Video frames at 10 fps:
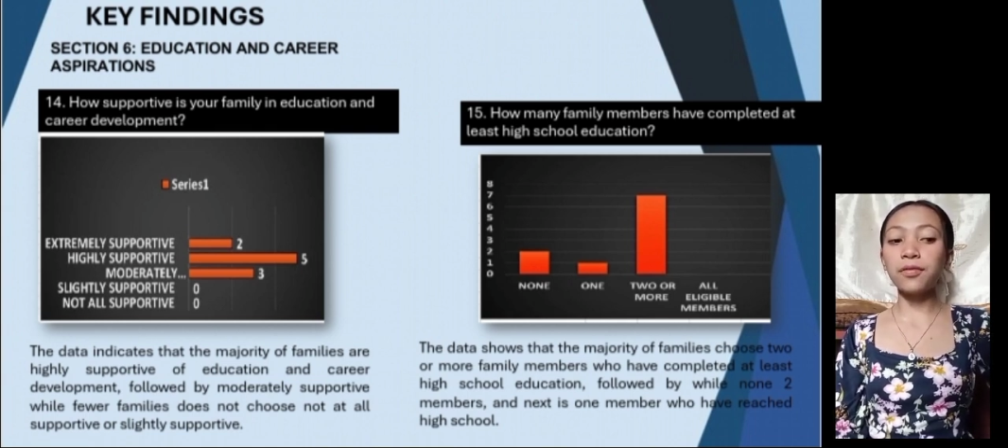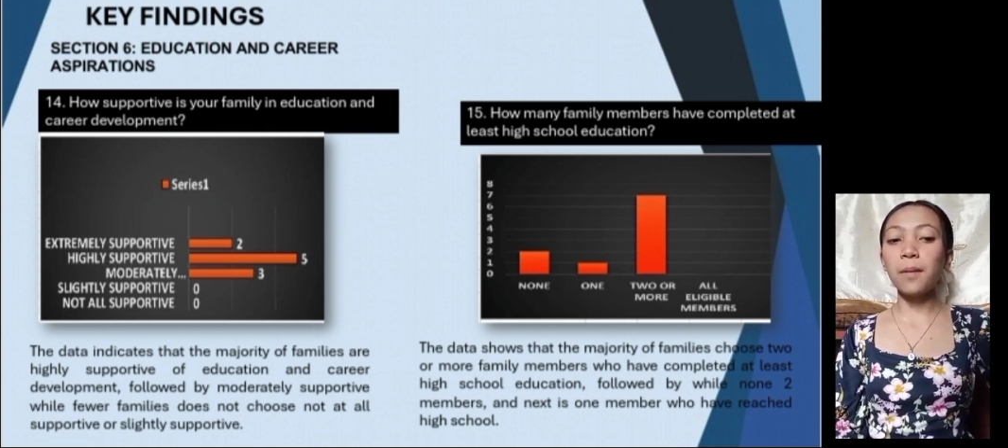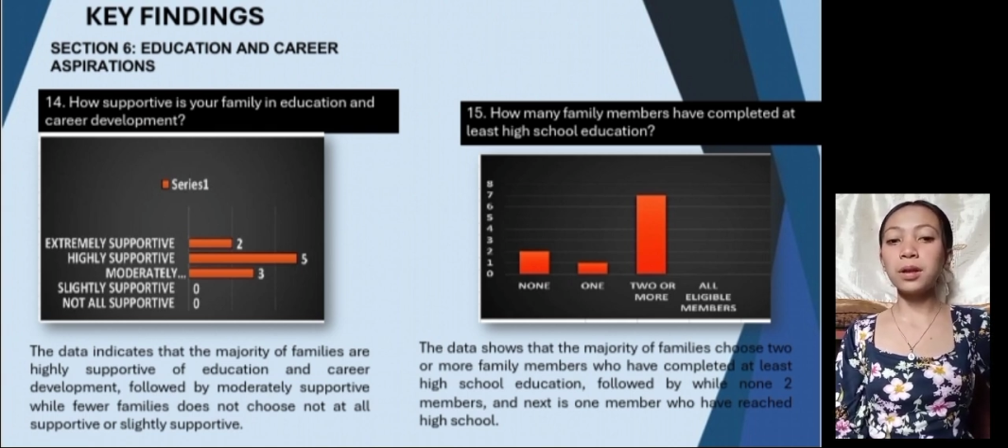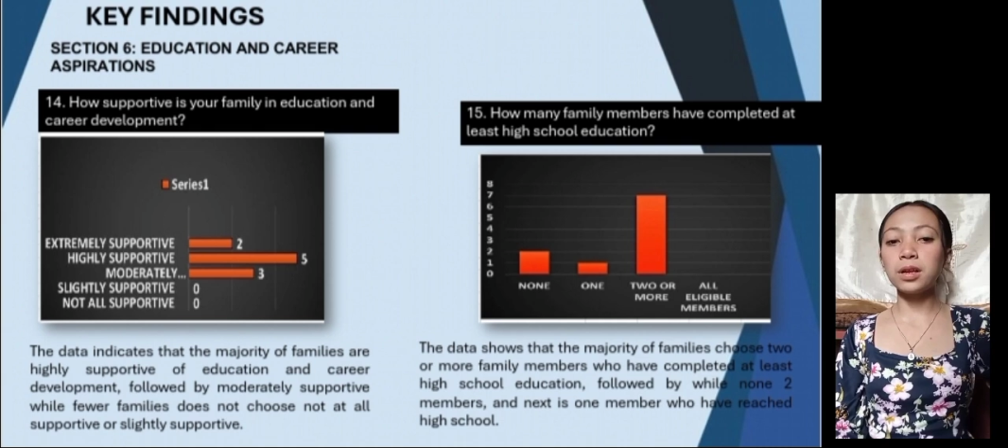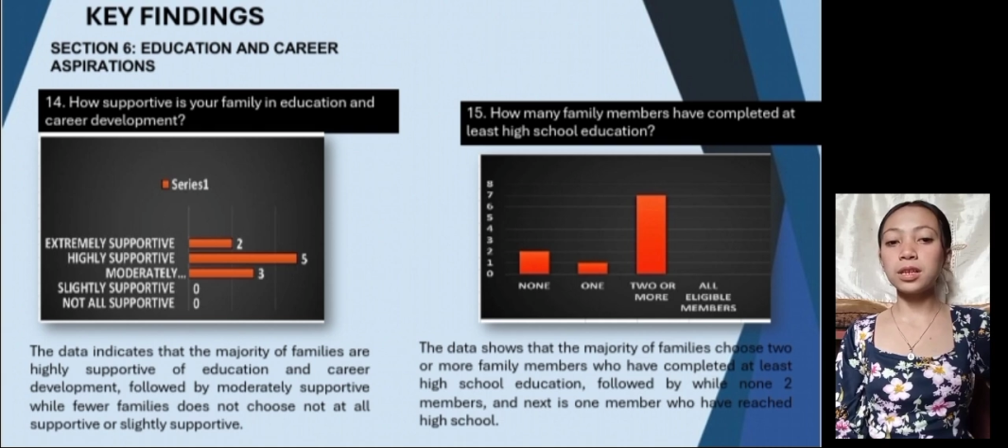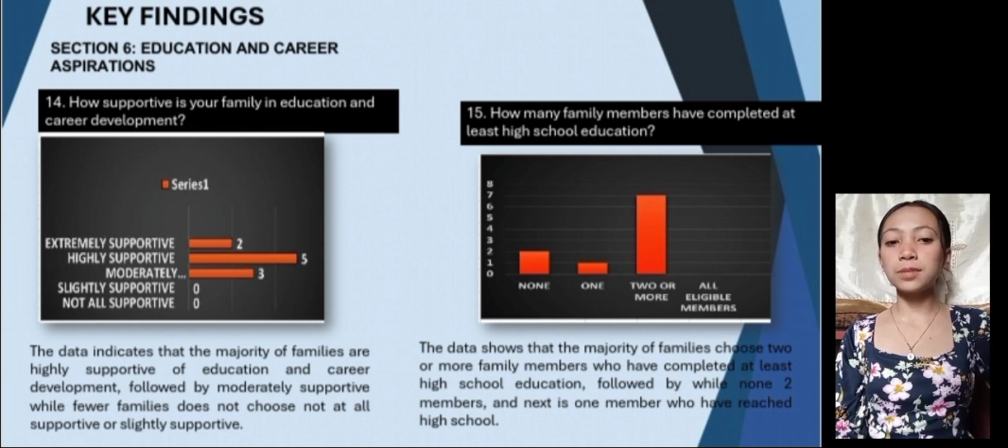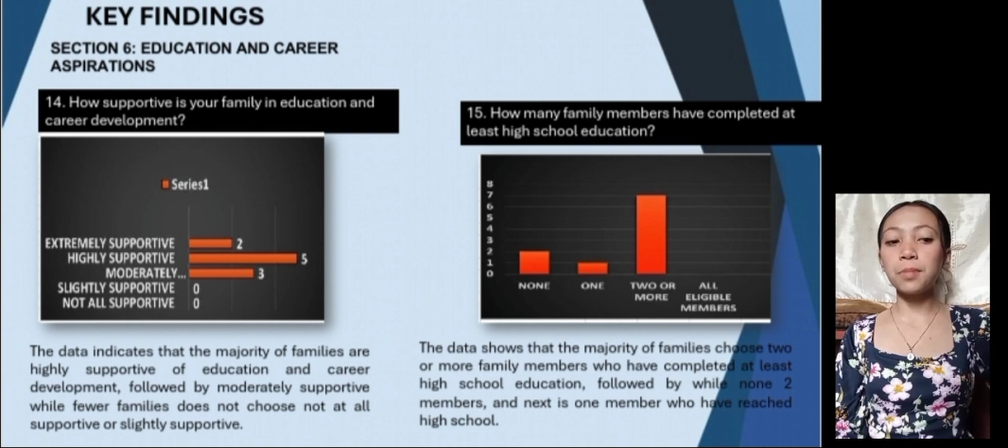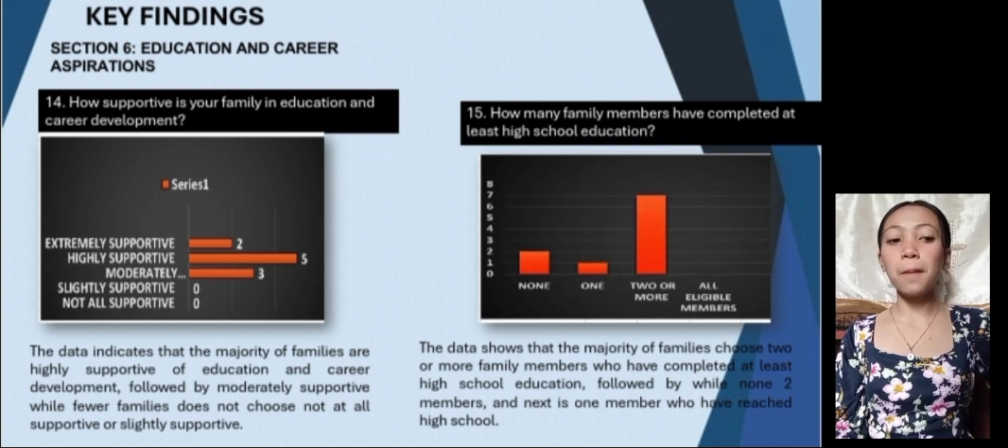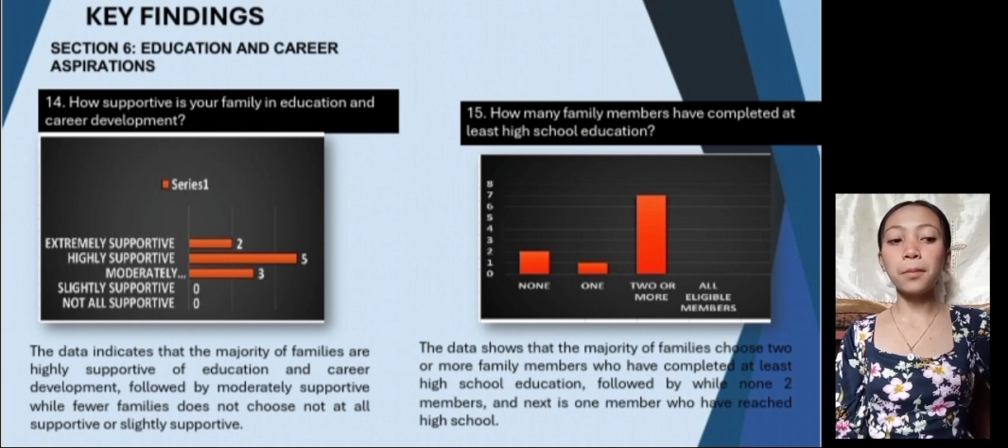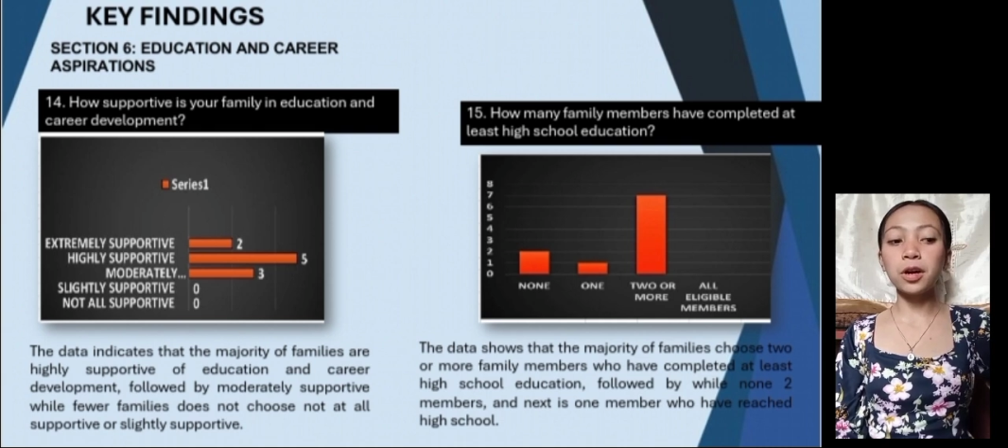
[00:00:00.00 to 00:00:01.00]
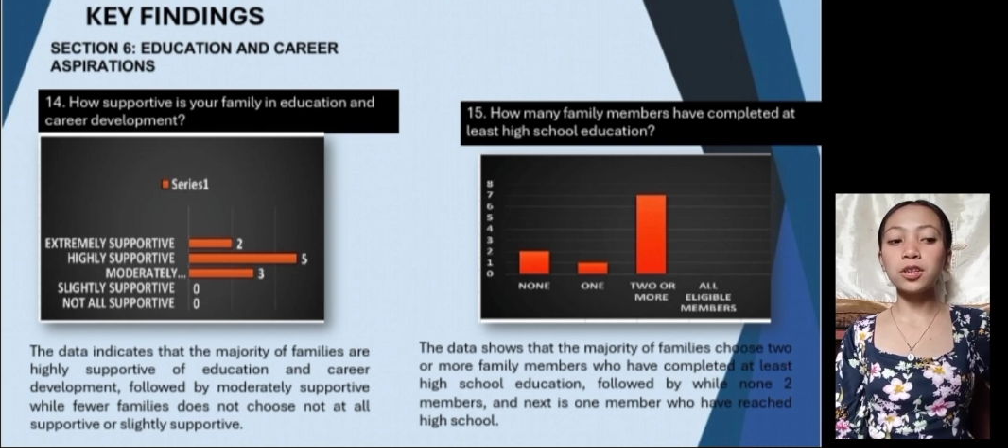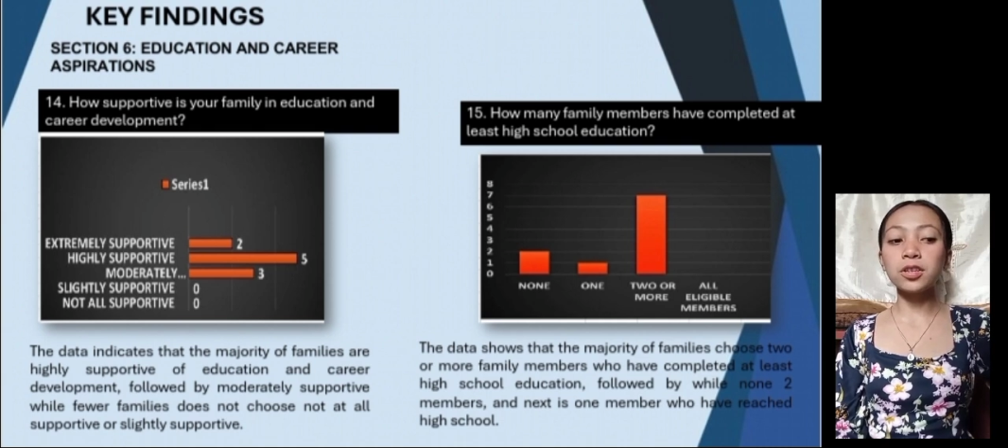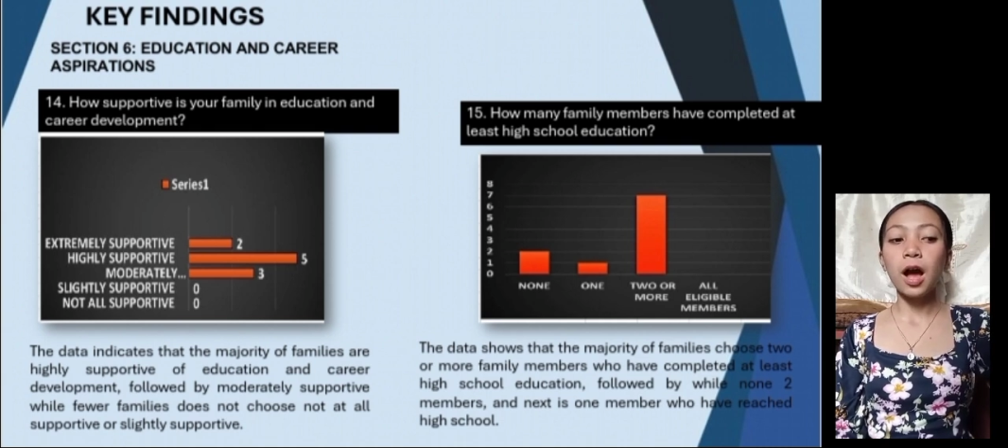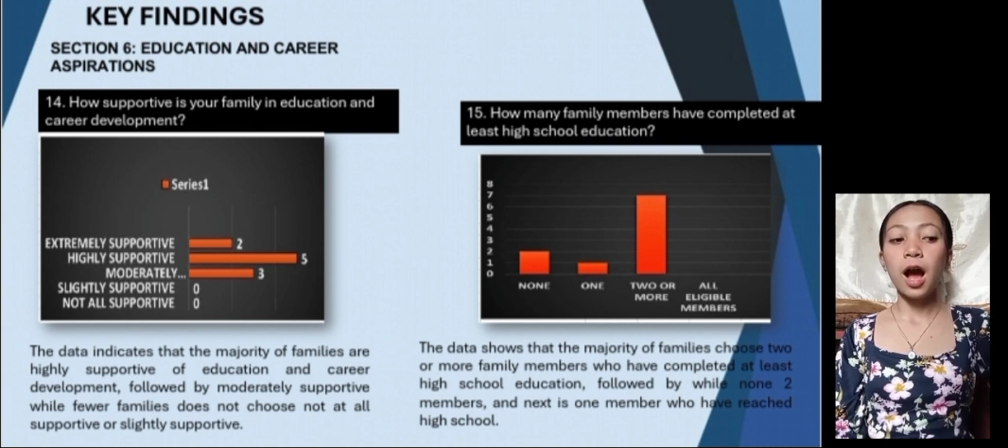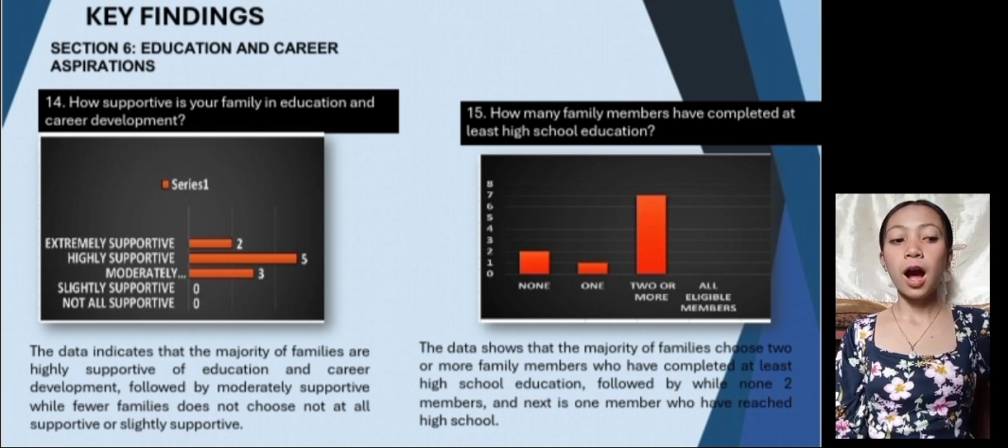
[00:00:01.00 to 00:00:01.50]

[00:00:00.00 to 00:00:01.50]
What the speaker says: families members